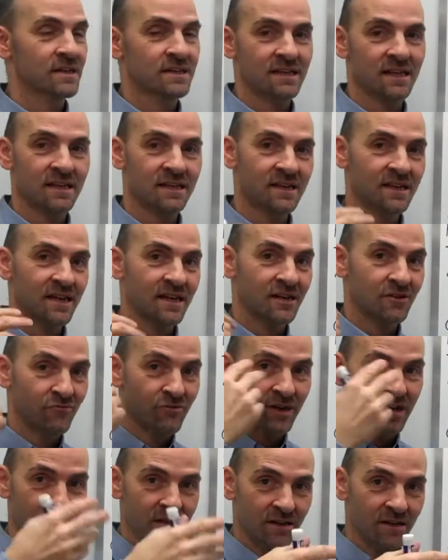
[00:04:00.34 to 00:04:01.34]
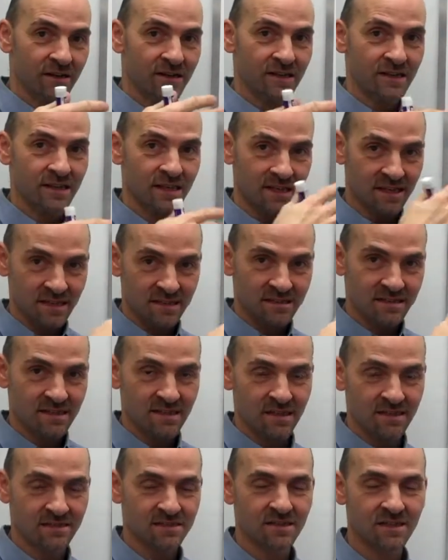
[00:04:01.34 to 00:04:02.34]
at the end to kind of re-inoculate, and
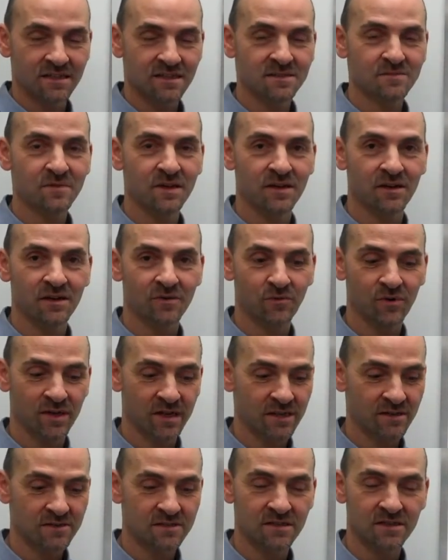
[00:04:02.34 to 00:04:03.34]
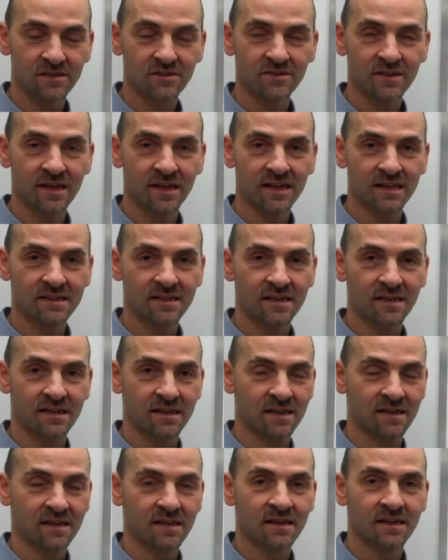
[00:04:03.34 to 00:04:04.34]
I'll explain what I used to do that at the end.